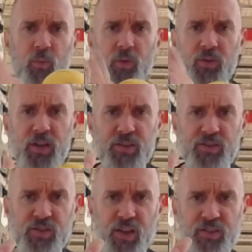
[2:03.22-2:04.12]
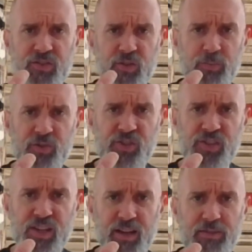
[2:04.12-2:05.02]
and super
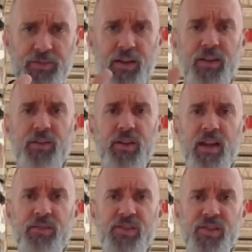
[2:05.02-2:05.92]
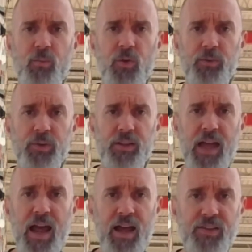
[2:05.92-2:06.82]
stiff. You can have it somewhat
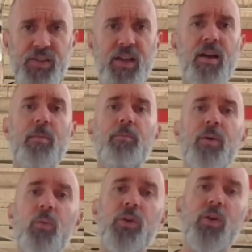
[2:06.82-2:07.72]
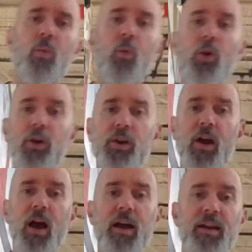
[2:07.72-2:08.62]
relaxed, but we're going to work
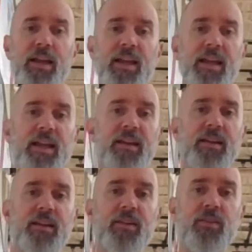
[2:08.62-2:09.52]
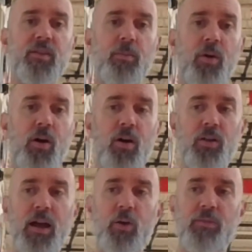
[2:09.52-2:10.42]
on hitting the ball
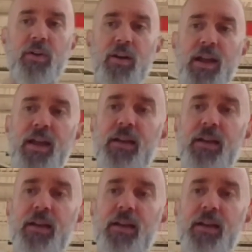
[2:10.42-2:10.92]
out of our hand.